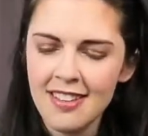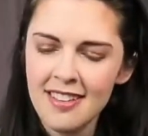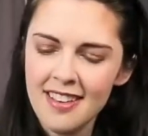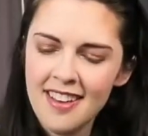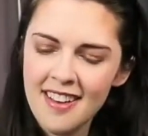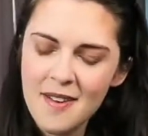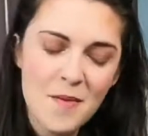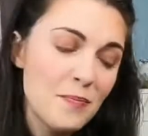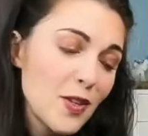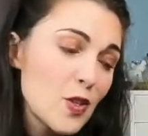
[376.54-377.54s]

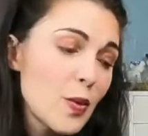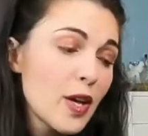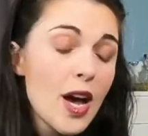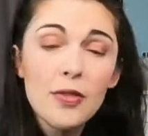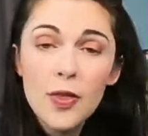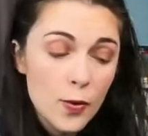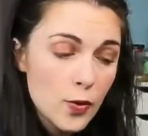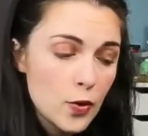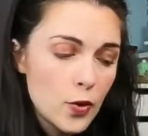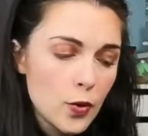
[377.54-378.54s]
So I got
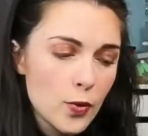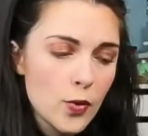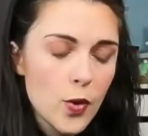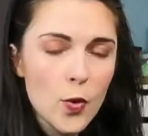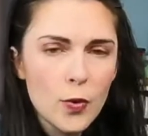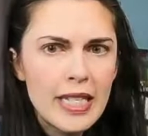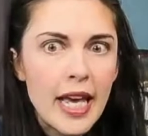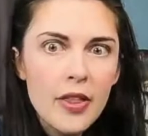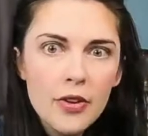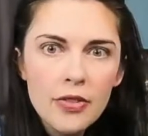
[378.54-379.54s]
those two, so
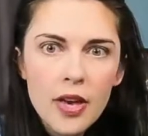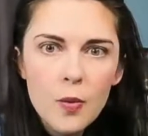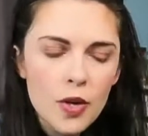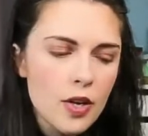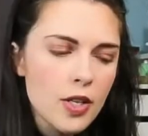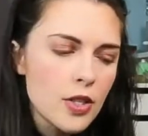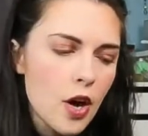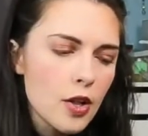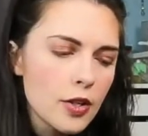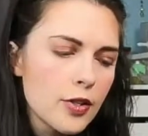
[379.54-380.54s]
together they were
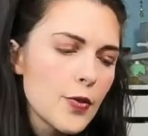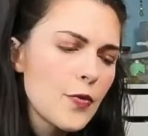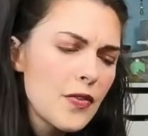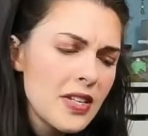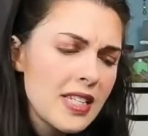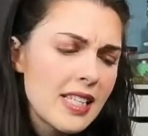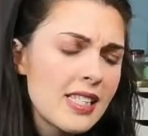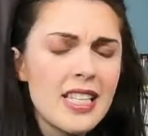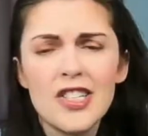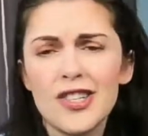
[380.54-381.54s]
$1, so 50 cents
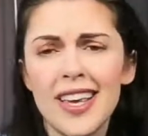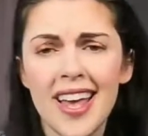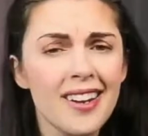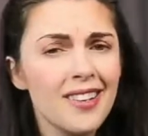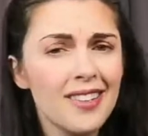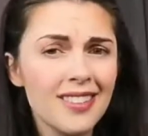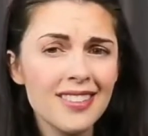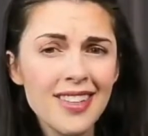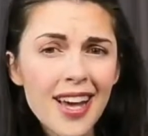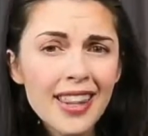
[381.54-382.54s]
each. Again,
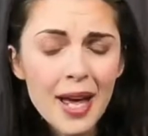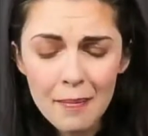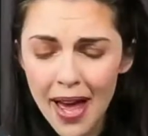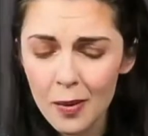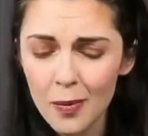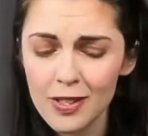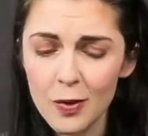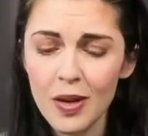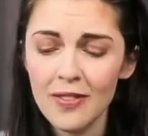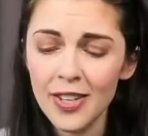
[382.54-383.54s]
not that bad
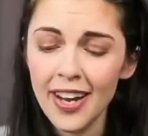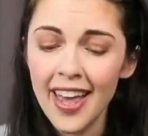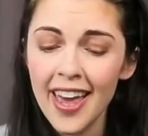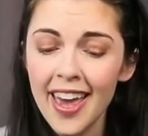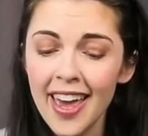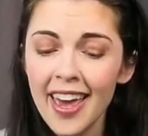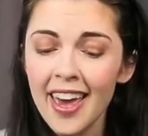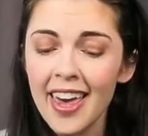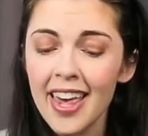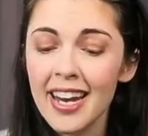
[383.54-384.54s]
whatsoever.
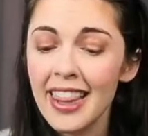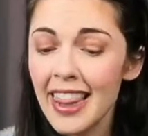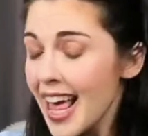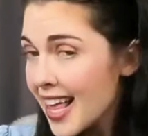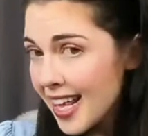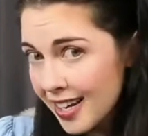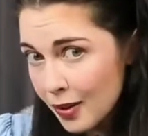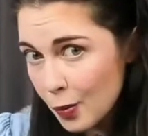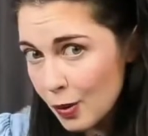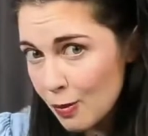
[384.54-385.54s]
And then
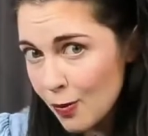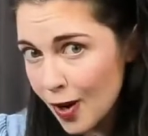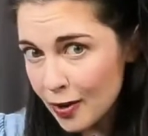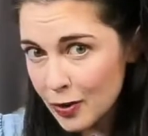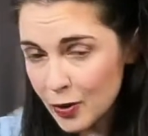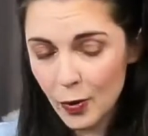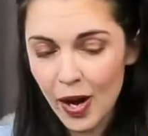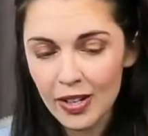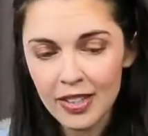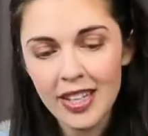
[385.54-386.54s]
we move on to
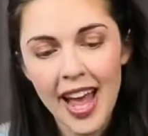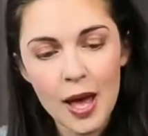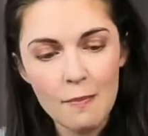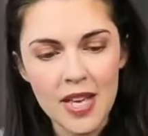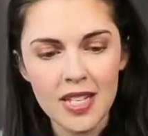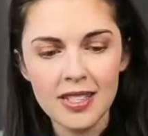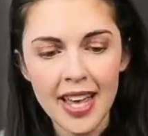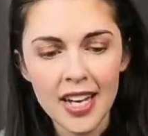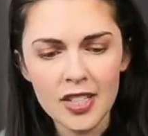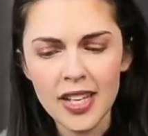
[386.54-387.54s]
our little hat pins. They
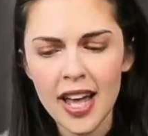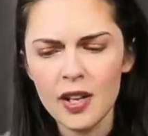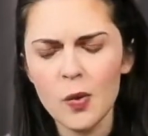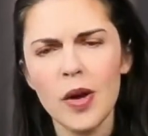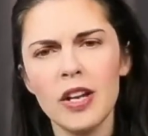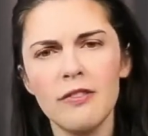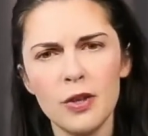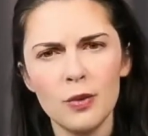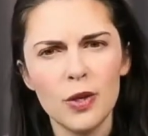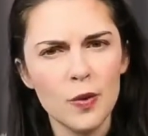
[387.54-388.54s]
actually had quite a
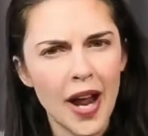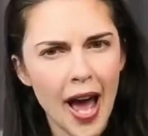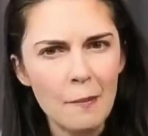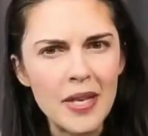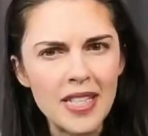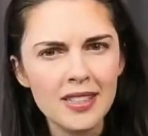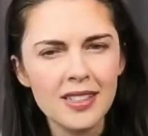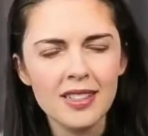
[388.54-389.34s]
few cute hat pins.